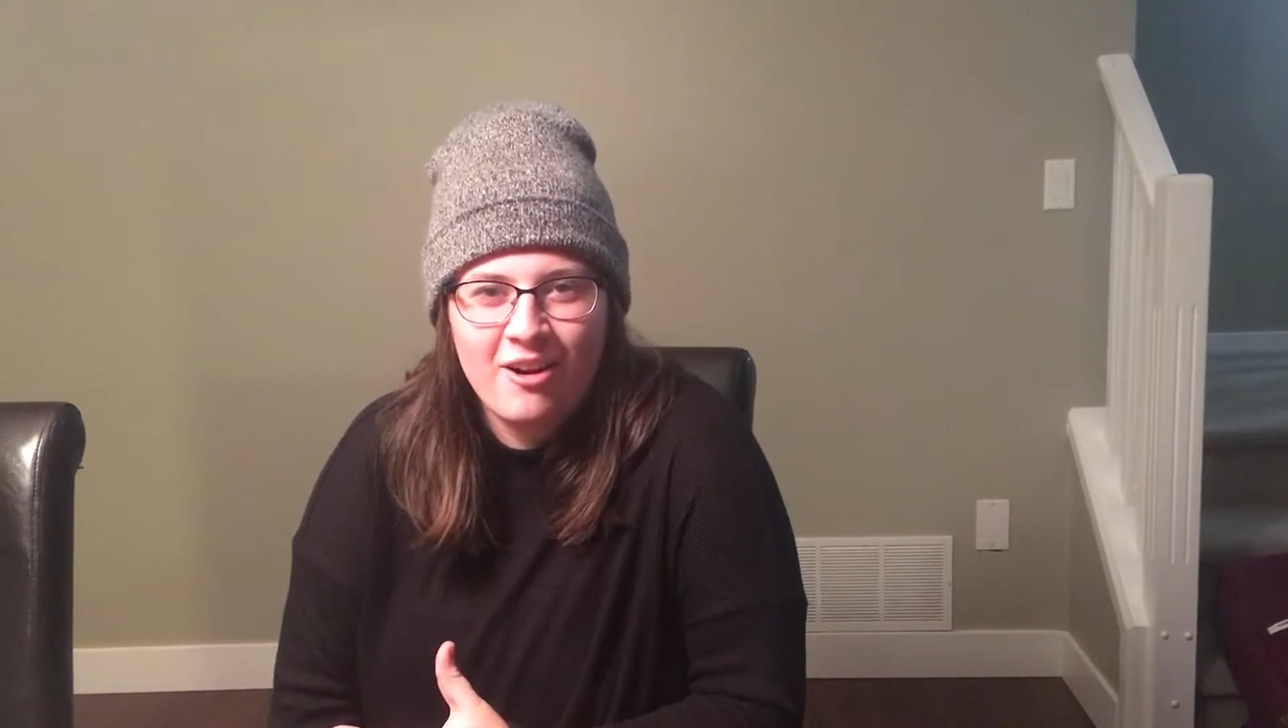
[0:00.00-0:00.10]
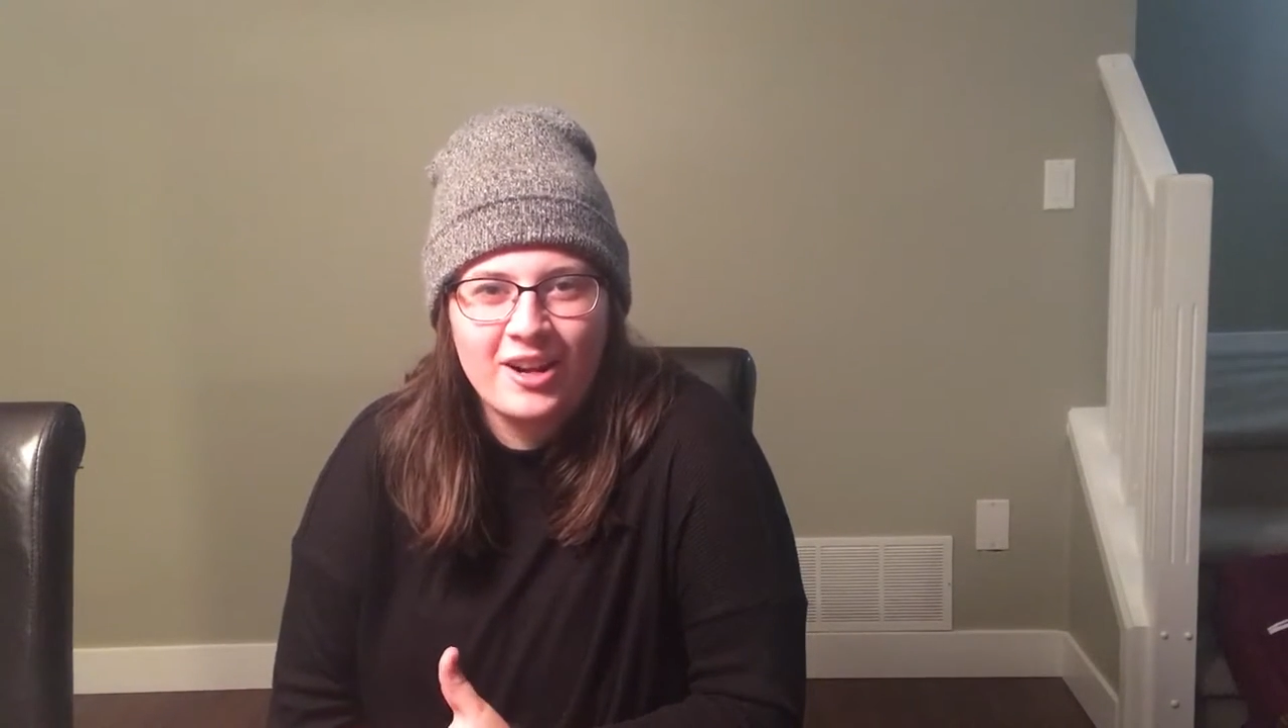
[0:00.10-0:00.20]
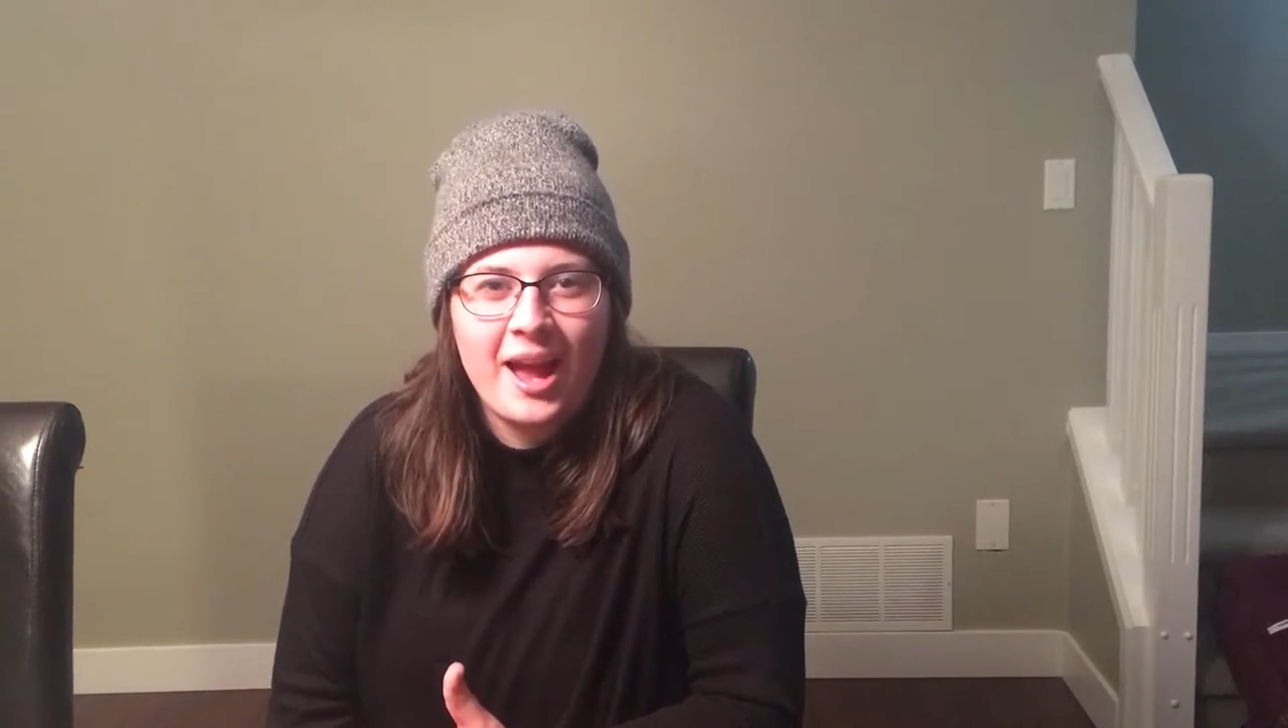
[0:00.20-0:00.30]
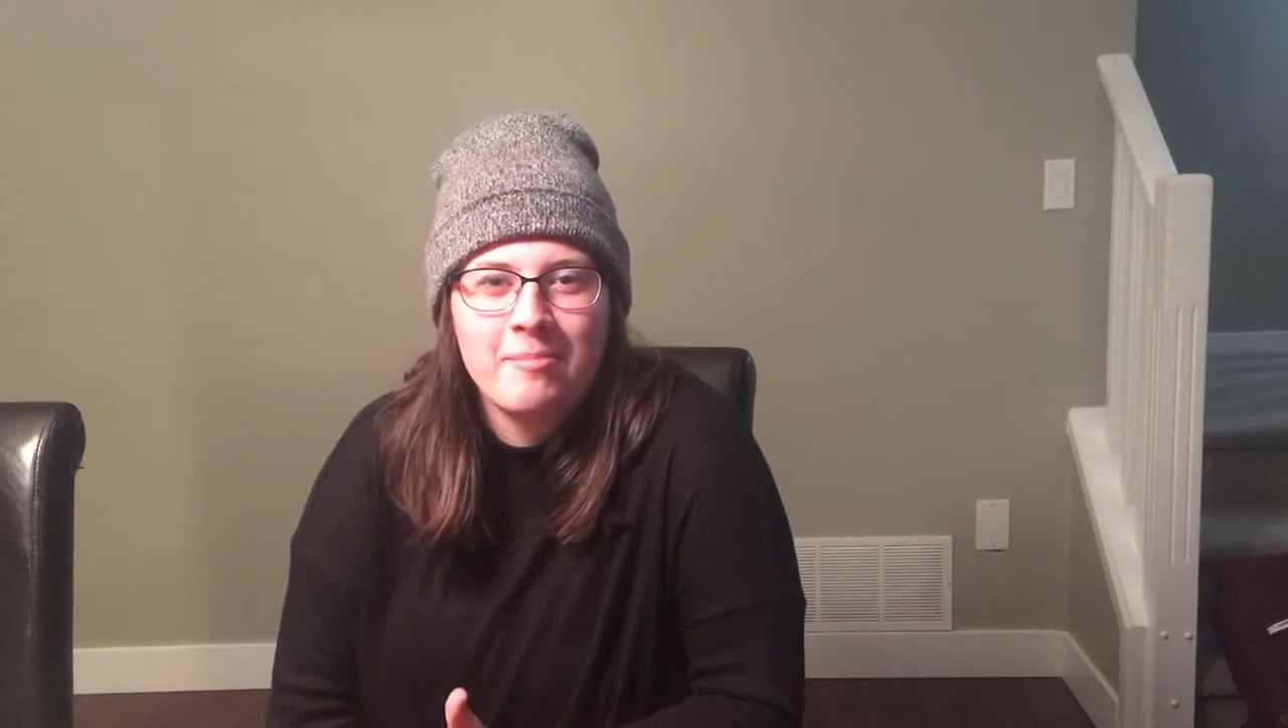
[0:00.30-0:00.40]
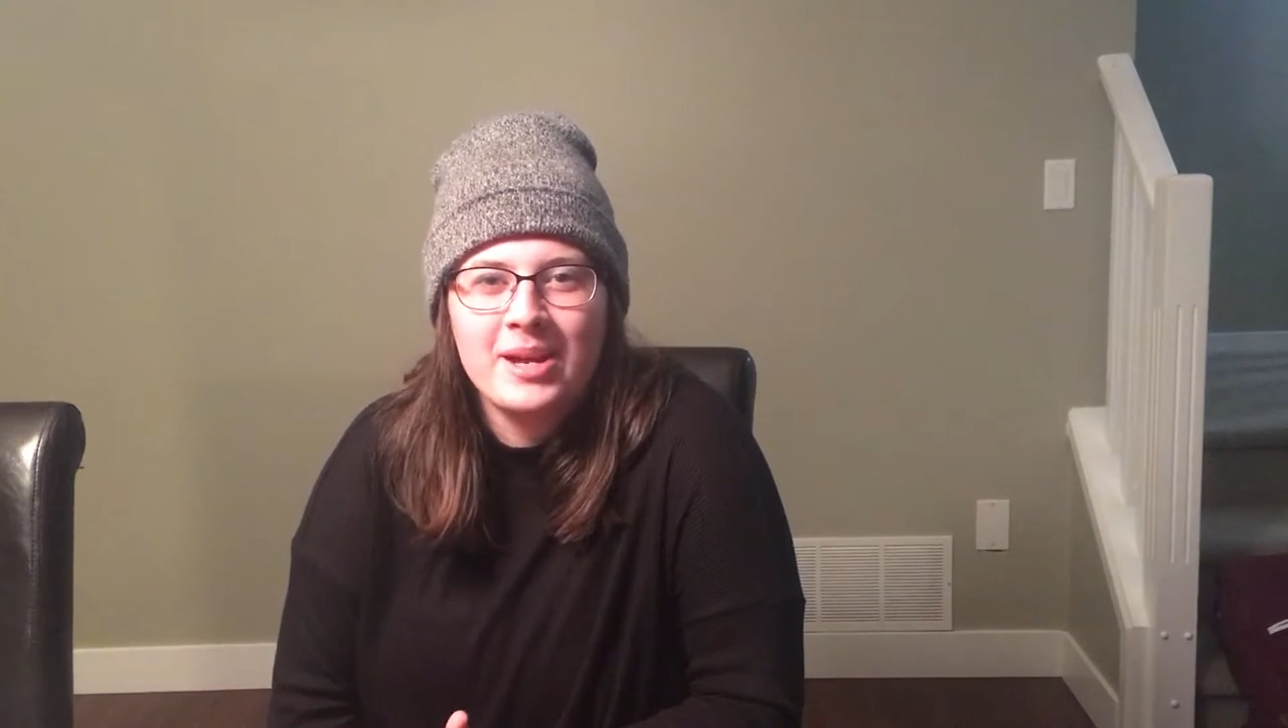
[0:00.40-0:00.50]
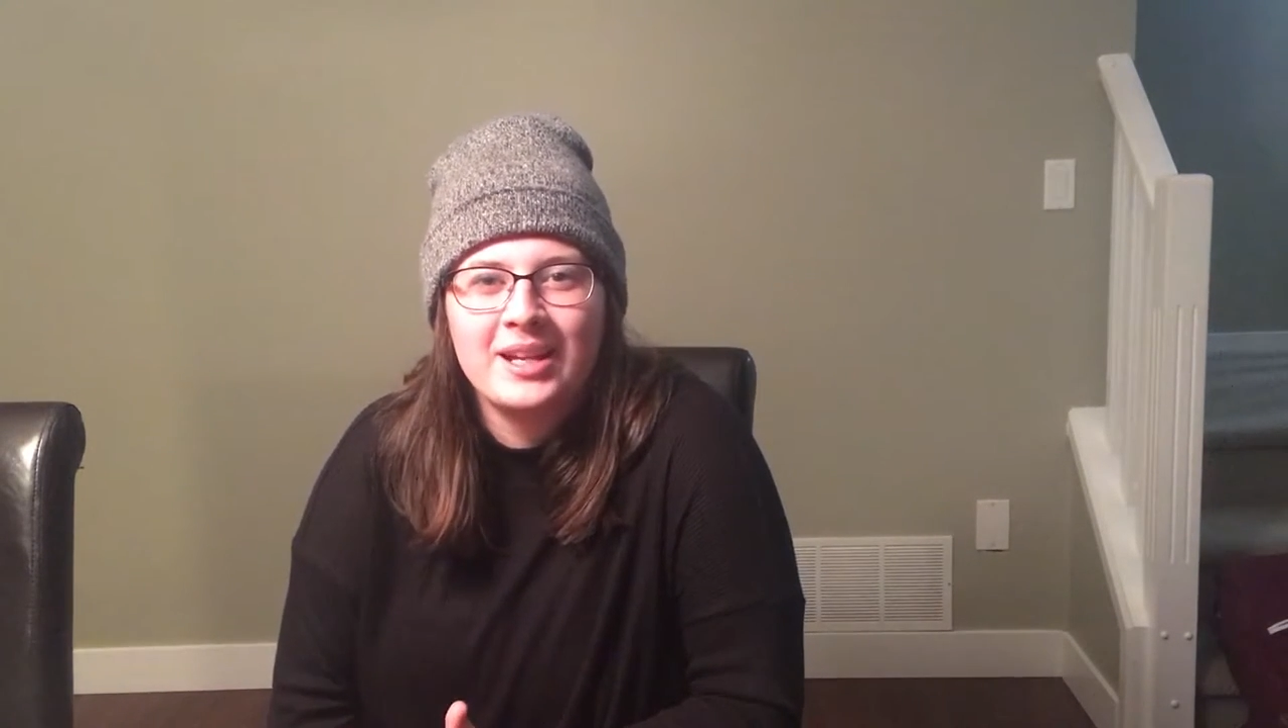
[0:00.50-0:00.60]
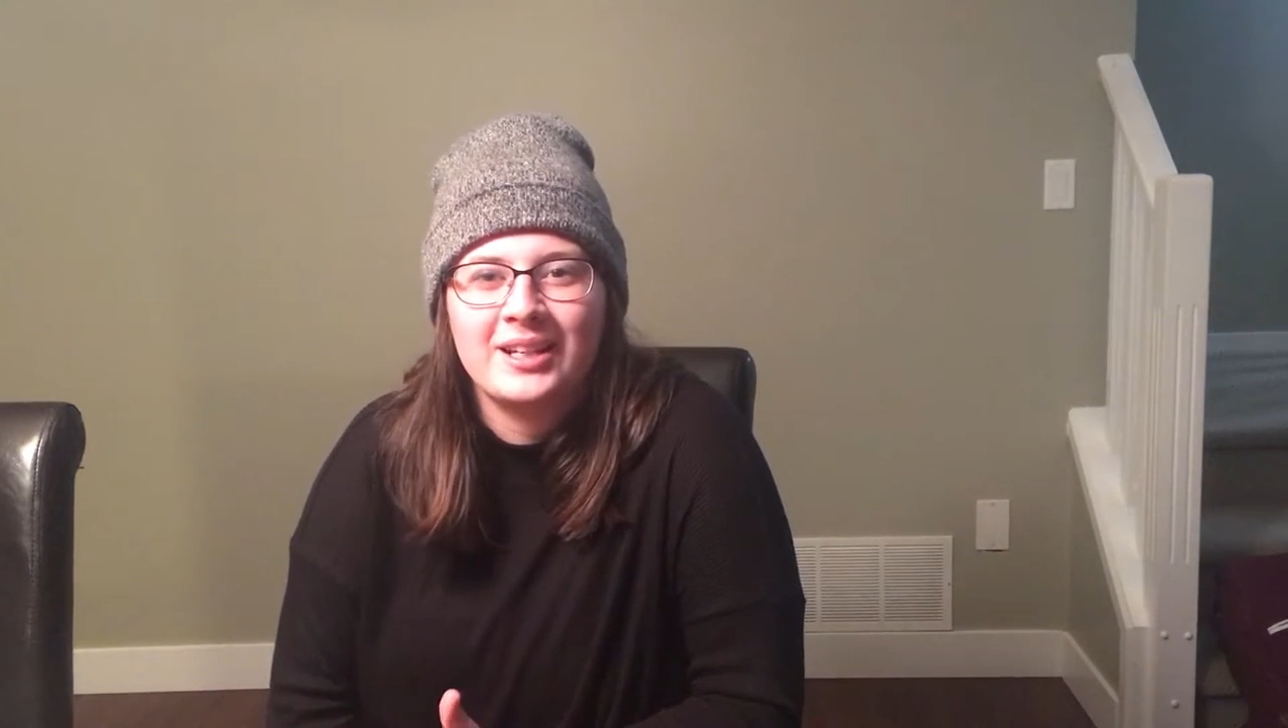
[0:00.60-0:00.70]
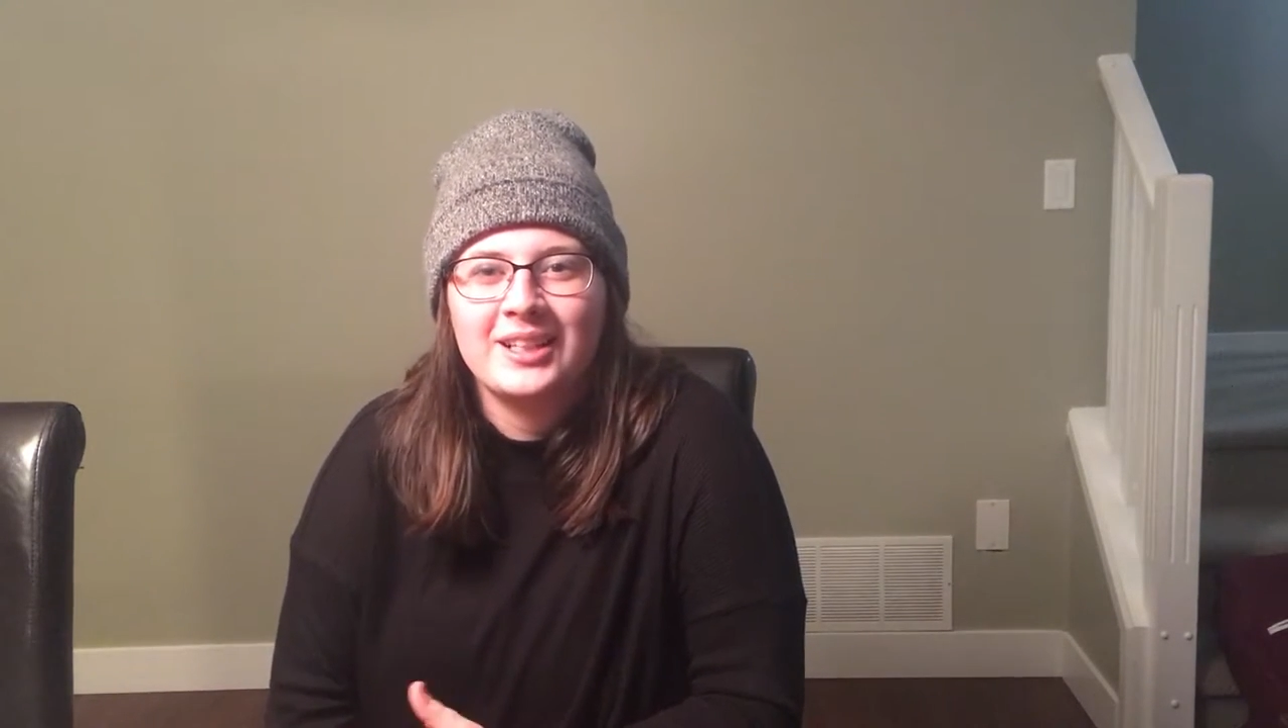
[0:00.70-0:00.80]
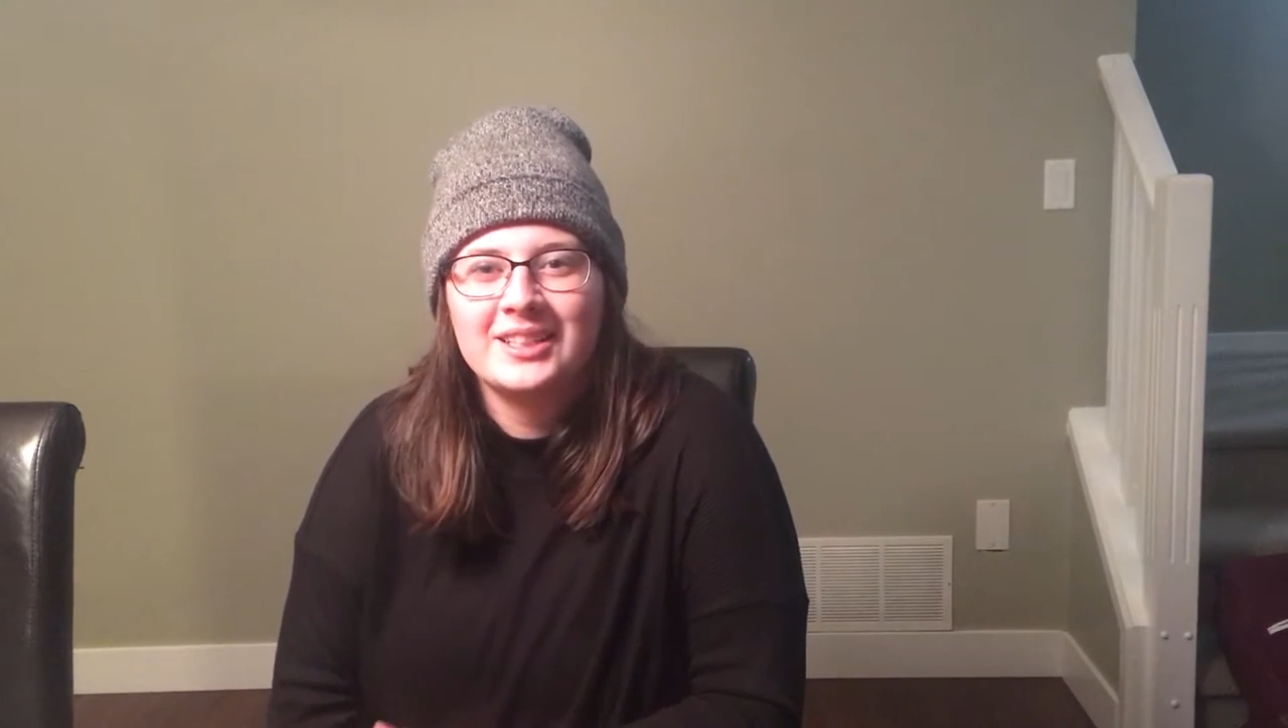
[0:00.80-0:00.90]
called Campaigners.